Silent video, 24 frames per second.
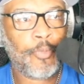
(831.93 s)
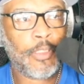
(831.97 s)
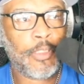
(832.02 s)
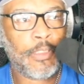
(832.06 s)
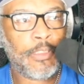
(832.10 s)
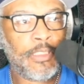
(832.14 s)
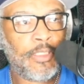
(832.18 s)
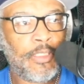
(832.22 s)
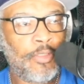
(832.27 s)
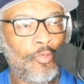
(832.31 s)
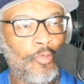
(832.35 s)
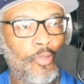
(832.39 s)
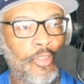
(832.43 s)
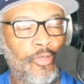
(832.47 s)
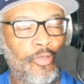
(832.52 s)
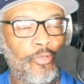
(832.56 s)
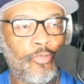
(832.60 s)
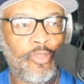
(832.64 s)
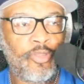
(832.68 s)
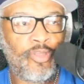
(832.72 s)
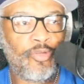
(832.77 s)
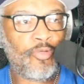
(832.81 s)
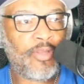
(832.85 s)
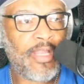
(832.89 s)

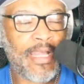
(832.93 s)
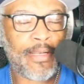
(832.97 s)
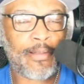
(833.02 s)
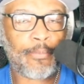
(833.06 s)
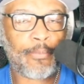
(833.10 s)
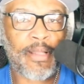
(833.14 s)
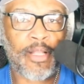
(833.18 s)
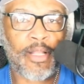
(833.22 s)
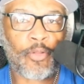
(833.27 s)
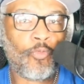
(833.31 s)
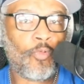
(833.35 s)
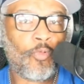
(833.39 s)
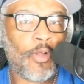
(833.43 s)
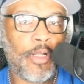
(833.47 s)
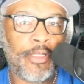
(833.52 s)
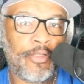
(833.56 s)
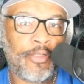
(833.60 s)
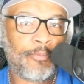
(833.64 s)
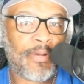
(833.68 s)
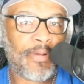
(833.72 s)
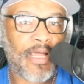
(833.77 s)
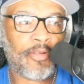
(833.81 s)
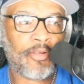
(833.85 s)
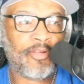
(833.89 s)
You got about what?
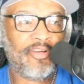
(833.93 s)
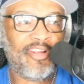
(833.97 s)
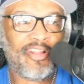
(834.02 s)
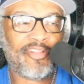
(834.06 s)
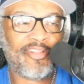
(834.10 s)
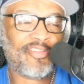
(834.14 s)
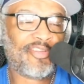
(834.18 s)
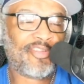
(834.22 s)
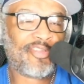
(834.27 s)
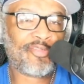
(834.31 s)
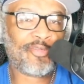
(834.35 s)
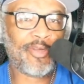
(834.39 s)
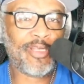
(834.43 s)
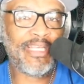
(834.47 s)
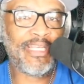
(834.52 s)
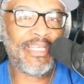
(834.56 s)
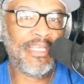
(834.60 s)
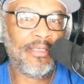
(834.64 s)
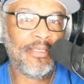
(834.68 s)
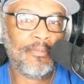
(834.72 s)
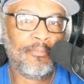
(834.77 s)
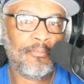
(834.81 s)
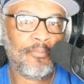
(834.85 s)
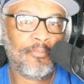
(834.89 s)
About another
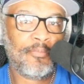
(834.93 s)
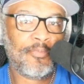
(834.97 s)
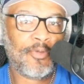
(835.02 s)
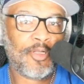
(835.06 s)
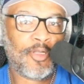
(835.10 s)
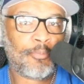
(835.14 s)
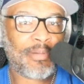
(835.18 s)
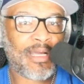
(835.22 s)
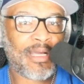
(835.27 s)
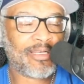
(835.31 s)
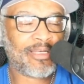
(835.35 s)
three? About